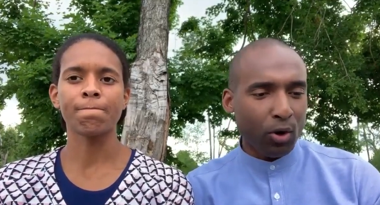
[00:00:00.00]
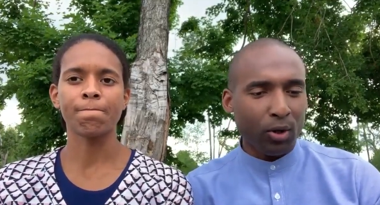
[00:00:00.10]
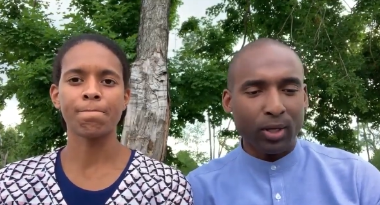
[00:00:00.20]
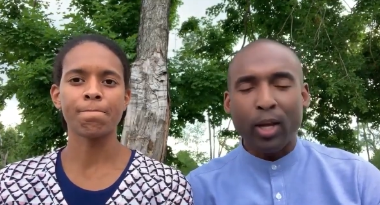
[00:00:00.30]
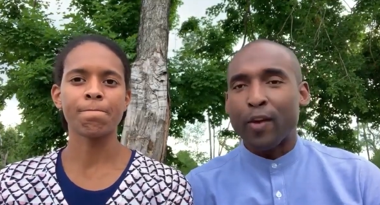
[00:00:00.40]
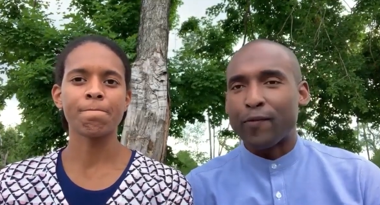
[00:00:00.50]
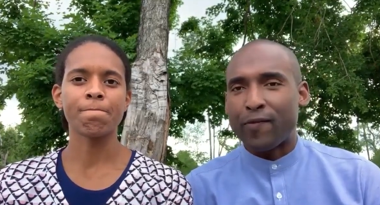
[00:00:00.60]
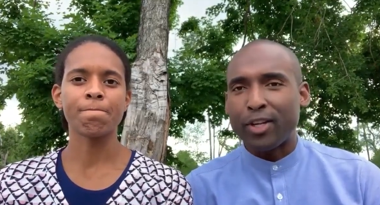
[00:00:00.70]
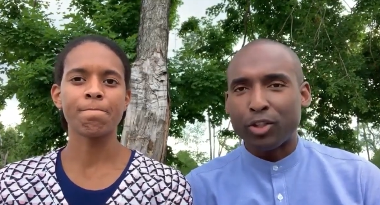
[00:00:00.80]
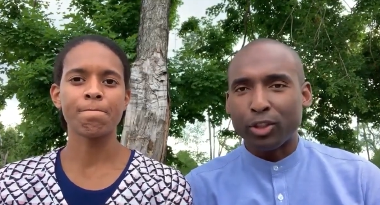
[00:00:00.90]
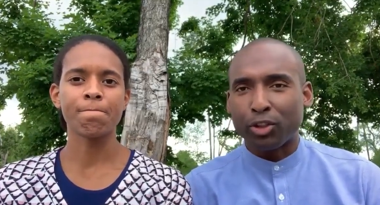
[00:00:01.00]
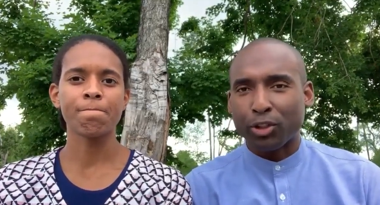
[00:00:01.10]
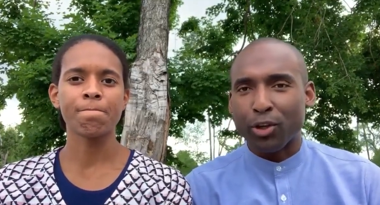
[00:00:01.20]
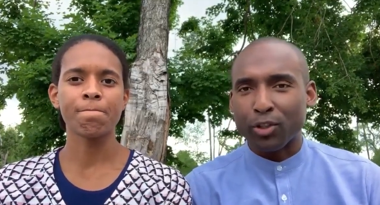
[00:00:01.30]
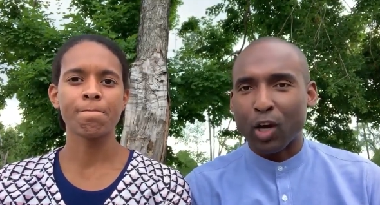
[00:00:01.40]
Speaker 1: called Vision
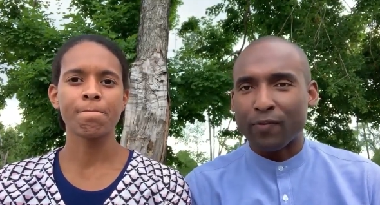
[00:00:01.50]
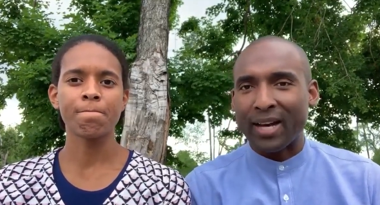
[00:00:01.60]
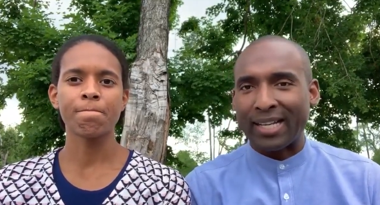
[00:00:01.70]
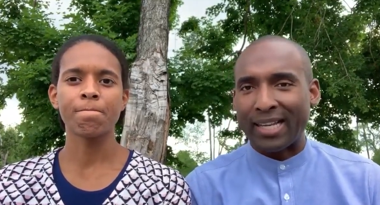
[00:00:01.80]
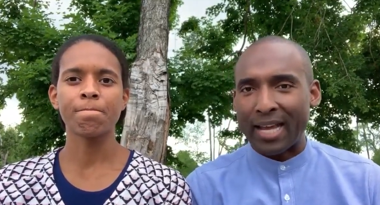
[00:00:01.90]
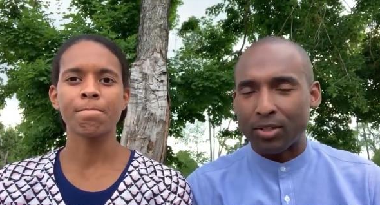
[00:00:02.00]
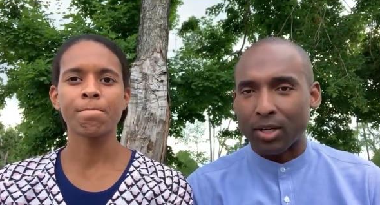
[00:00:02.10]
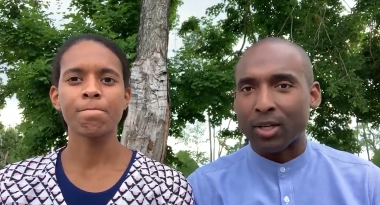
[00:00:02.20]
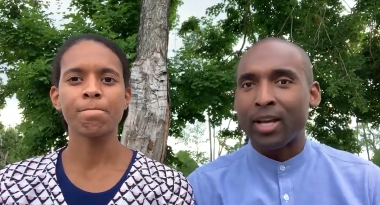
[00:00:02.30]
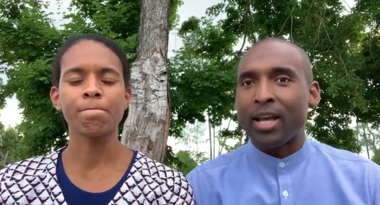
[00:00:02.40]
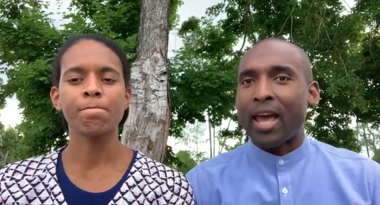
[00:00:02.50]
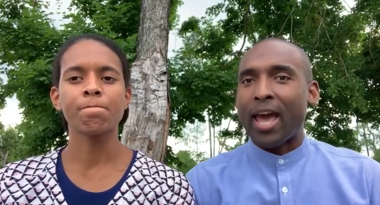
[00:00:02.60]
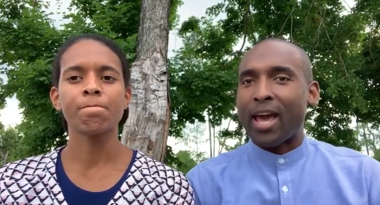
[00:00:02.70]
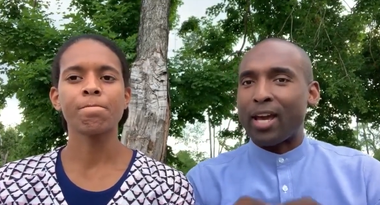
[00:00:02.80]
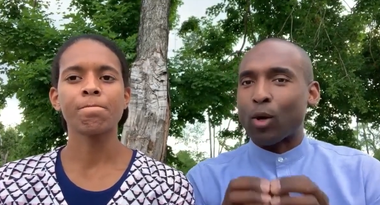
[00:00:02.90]
Church of Atlanta.
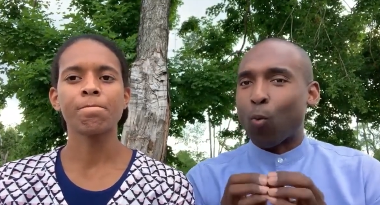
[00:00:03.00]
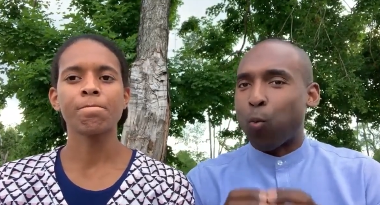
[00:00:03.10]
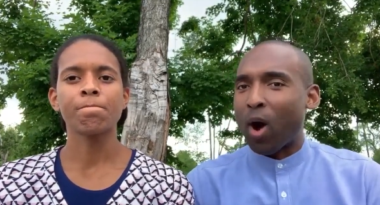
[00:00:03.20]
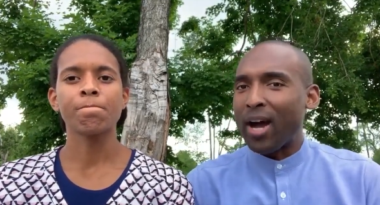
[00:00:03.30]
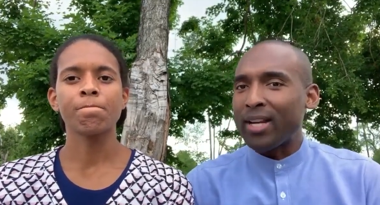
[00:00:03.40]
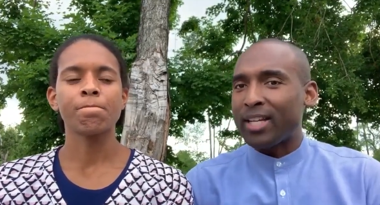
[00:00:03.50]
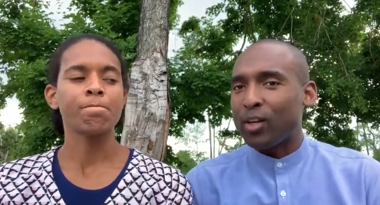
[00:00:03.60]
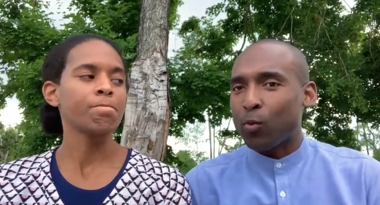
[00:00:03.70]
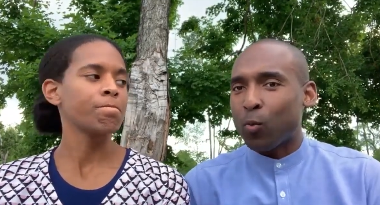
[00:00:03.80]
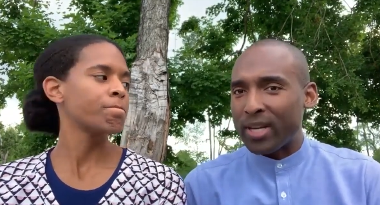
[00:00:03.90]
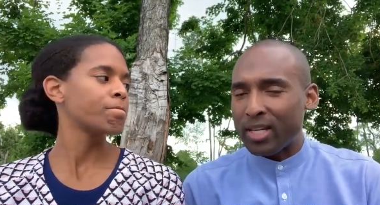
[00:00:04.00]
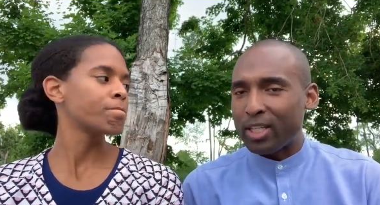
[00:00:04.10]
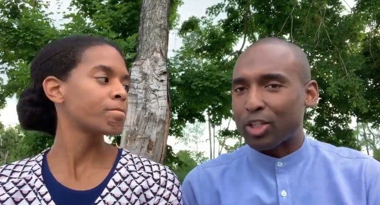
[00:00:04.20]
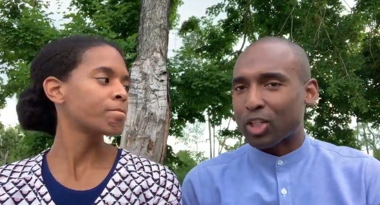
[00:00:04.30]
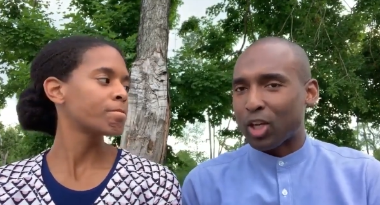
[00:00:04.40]
And what did we
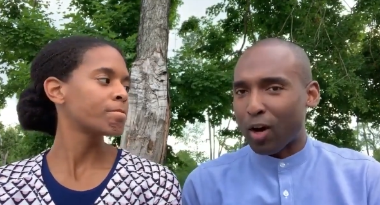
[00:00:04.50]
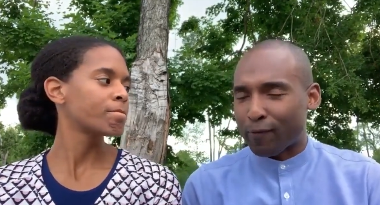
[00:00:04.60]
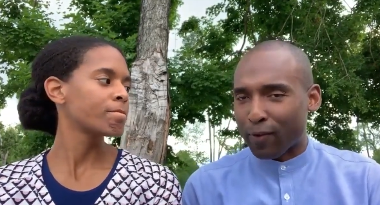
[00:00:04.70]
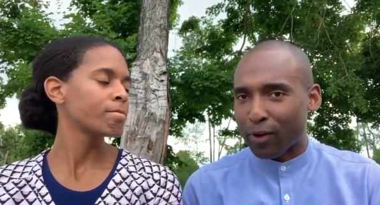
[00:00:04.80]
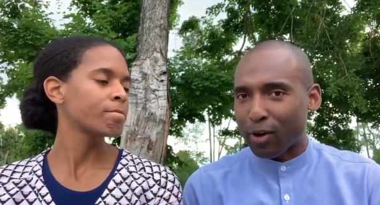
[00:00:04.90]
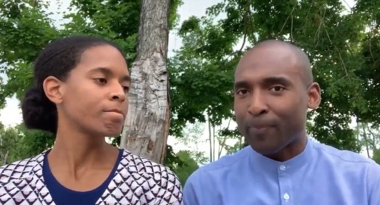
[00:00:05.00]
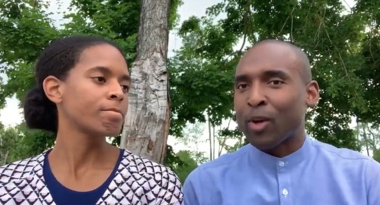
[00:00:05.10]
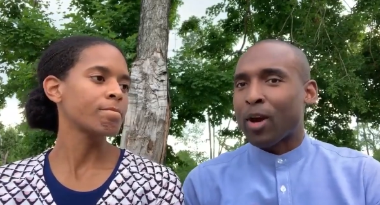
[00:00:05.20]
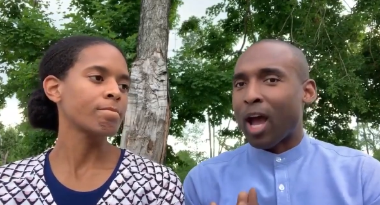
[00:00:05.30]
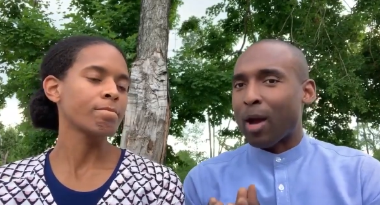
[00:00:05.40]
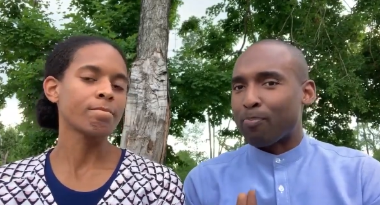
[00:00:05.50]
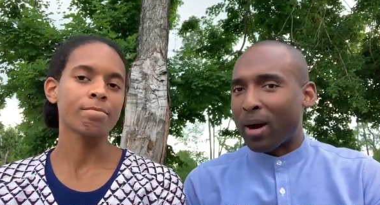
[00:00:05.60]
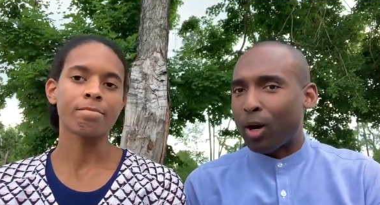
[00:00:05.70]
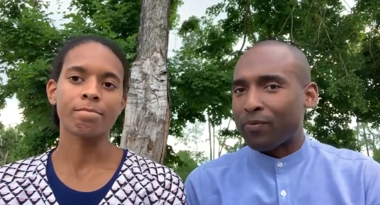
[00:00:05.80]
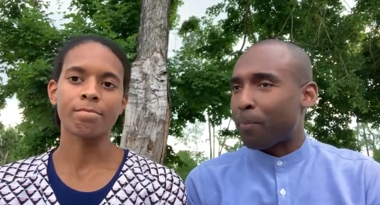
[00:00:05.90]
discover
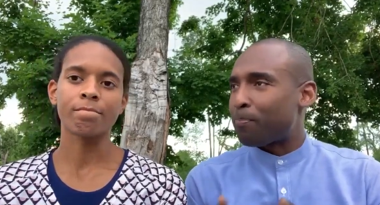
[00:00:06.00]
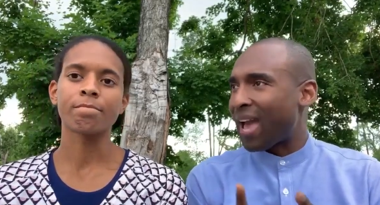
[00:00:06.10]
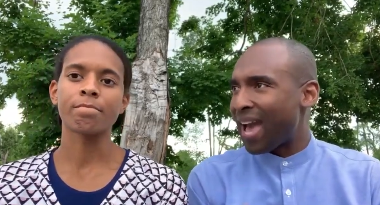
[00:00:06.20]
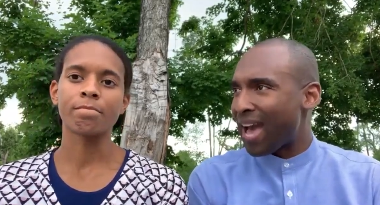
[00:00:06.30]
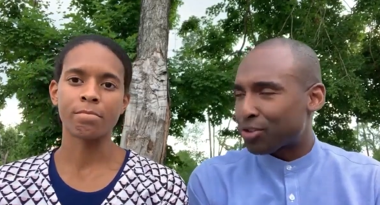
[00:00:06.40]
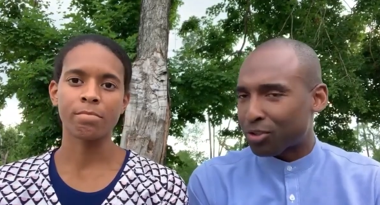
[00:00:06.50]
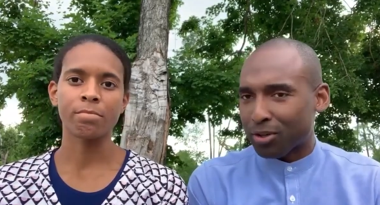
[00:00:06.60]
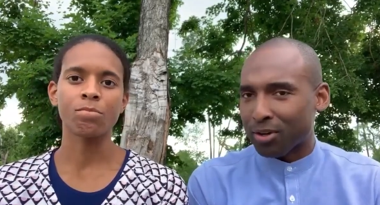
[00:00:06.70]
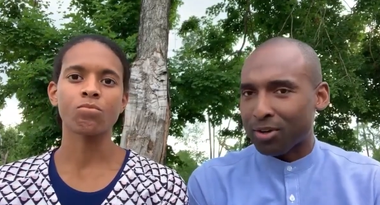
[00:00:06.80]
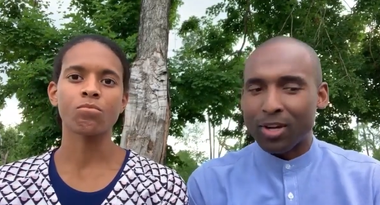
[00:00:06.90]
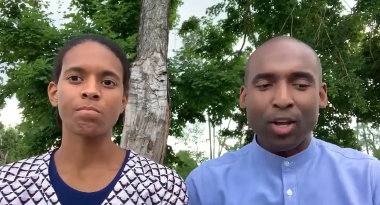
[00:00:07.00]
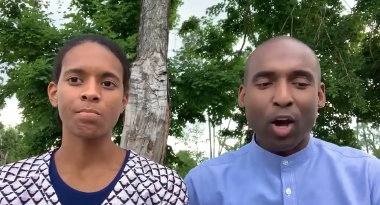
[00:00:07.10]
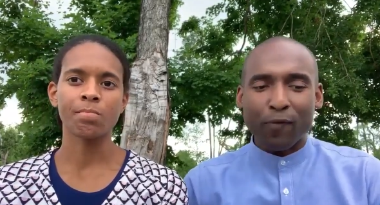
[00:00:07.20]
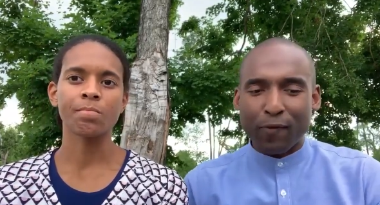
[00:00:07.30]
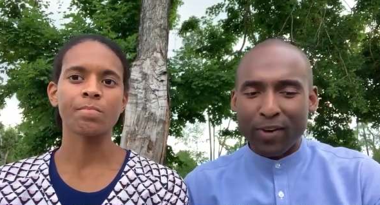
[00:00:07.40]
about the pastor
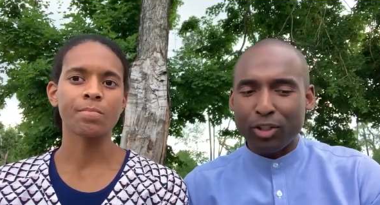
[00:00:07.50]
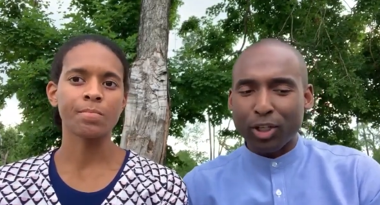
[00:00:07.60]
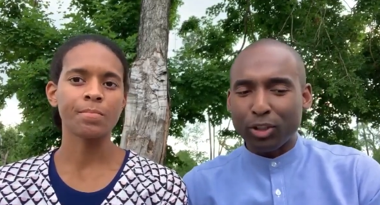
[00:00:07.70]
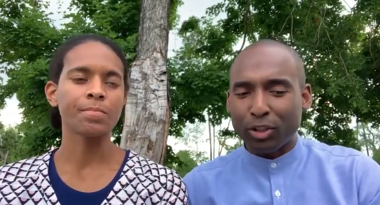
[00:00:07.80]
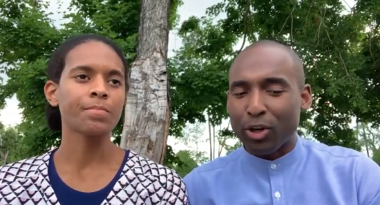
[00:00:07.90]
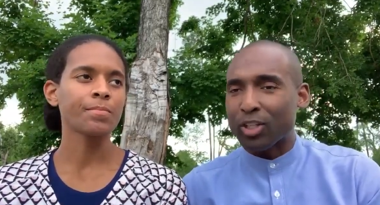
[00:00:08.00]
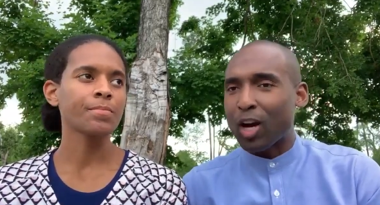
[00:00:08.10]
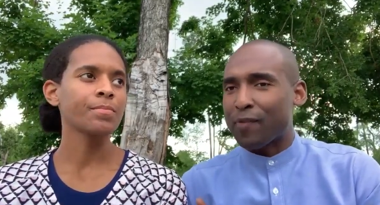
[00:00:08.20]
of Vision Church